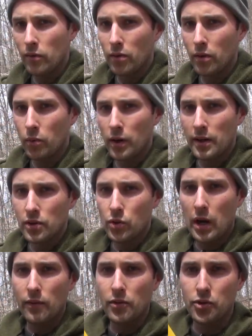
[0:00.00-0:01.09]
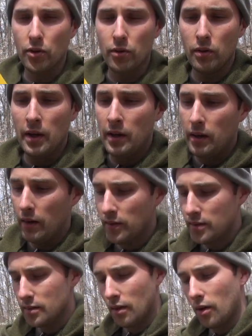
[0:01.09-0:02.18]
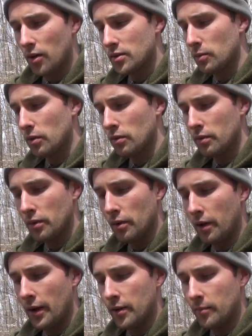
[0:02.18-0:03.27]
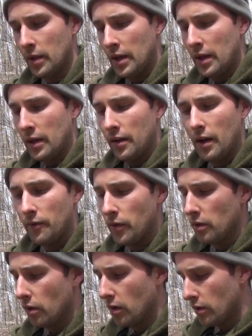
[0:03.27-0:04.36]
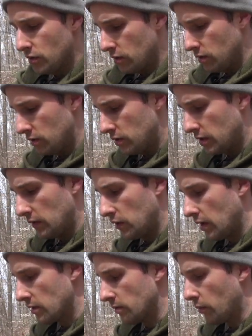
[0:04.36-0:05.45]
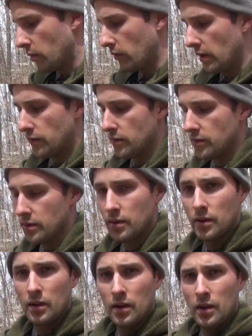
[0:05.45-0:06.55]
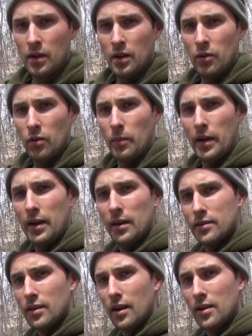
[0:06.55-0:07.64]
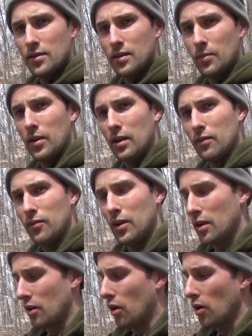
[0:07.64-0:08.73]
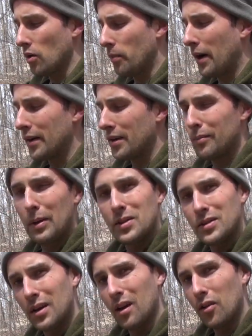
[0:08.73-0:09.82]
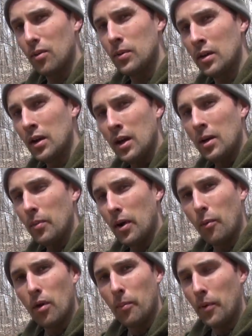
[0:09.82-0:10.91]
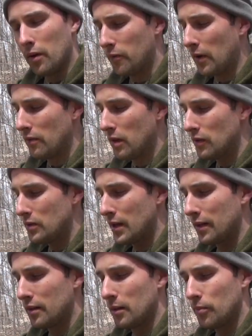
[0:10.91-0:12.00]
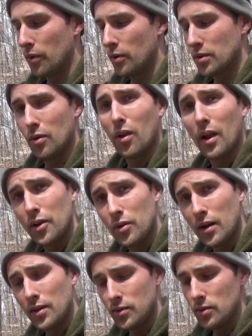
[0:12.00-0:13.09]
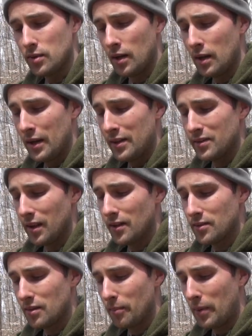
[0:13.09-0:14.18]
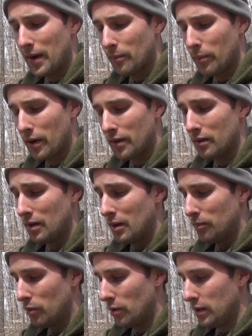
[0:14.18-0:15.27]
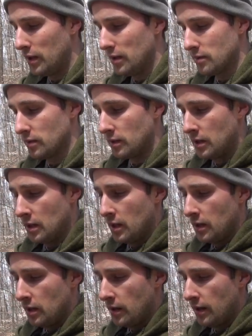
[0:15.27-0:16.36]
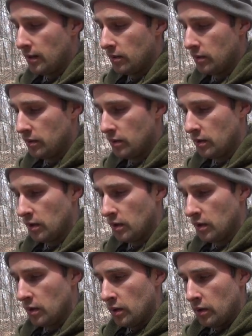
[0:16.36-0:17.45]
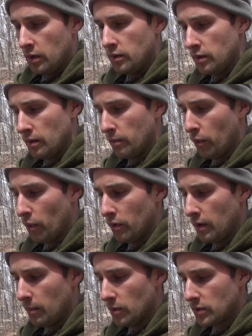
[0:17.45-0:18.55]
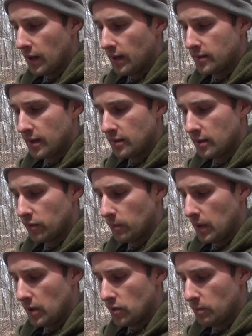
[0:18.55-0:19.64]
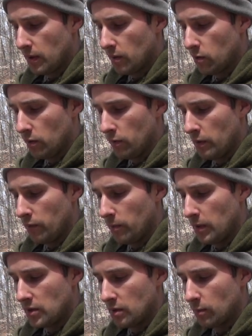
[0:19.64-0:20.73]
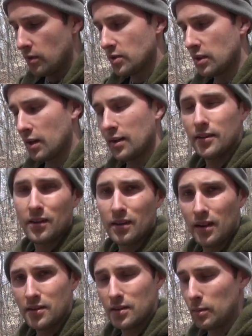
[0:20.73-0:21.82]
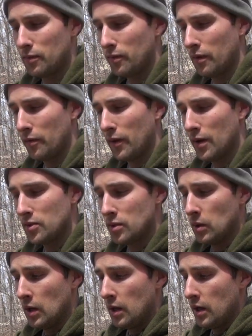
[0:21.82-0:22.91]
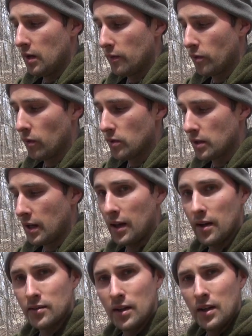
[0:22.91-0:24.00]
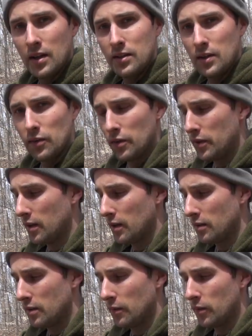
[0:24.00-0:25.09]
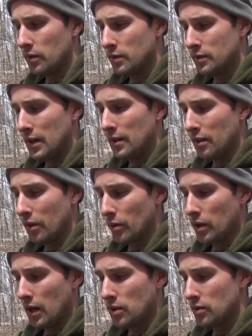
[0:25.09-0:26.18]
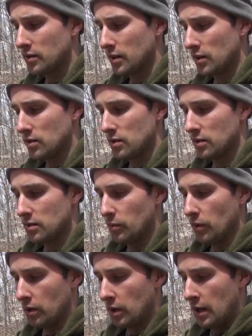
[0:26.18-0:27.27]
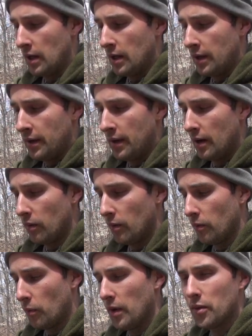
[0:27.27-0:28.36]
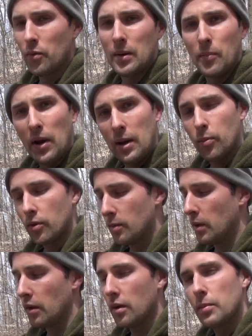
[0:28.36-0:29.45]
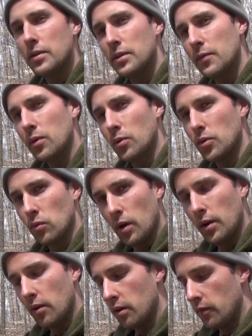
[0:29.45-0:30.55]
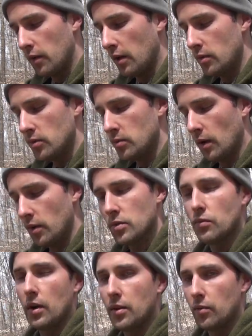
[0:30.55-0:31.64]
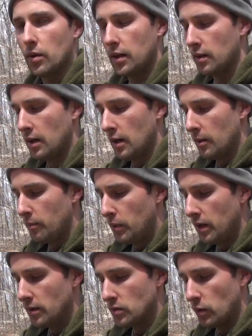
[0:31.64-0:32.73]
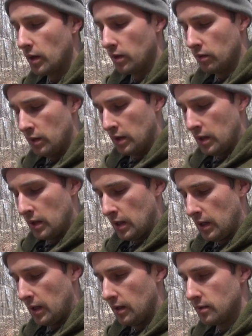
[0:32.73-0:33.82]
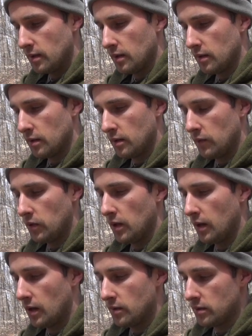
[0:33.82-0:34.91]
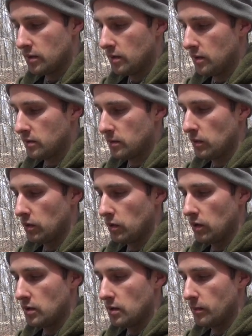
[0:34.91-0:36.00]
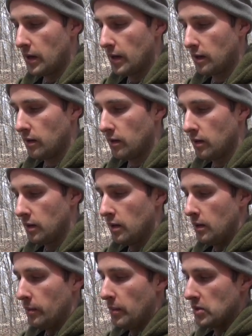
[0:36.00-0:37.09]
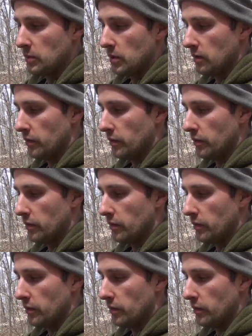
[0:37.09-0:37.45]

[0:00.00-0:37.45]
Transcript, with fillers: in the Rain travel journal. Now this is an awesome little, little item. Not very large, just to give you guys a point of reference with my hand size. It's something that can fit in a cargo pocket, maybe stick out a little bit, but I'm wearing a pair of 511 TacLite Pros. I know a lot of you guys use that. Slides into the back pocket pretty easily. Now, important numbers, contact information, medical information, emergency contact in case somebody uh, finds you. And of course it has different thing, different date and location sections in this book. Now, Rite in the Rain paper can be a little bit difficult to write on if you're not used to it. I use a Rite in the Rain pen as well and uh, give you guys some other goodies in the back here. Measurement